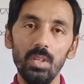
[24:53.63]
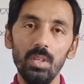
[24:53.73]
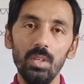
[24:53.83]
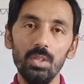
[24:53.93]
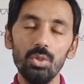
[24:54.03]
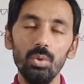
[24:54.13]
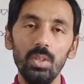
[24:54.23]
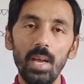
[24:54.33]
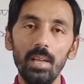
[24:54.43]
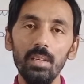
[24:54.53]
So
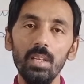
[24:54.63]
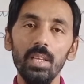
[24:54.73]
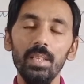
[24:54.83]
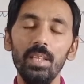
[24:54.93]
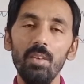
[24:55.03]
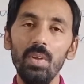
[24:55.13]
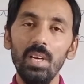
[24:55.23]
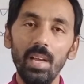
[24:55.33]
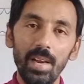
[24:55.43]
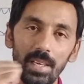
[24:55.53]
then they will
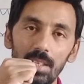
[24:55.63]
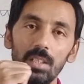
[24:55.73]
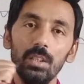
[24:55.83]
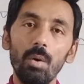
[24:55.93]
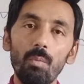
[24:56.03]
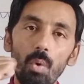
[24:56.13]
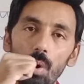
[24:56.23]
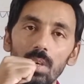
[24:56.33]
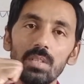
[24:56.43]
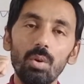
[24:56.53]
hit the
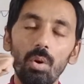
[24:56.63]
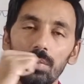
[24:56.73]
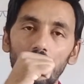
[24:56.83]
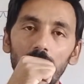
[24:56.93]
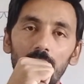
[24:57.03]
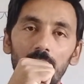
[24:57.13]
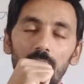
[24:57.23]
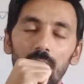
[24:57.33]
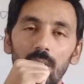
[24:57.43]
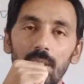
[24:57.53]
walls of the
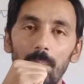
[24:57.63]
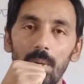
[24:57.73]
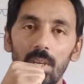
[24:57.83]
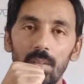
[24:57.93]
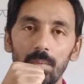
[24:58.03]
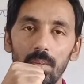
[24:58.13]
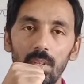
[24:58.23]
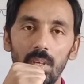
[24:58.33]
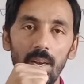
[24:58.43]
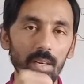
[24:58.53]
capillary,
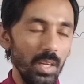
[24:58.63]
right?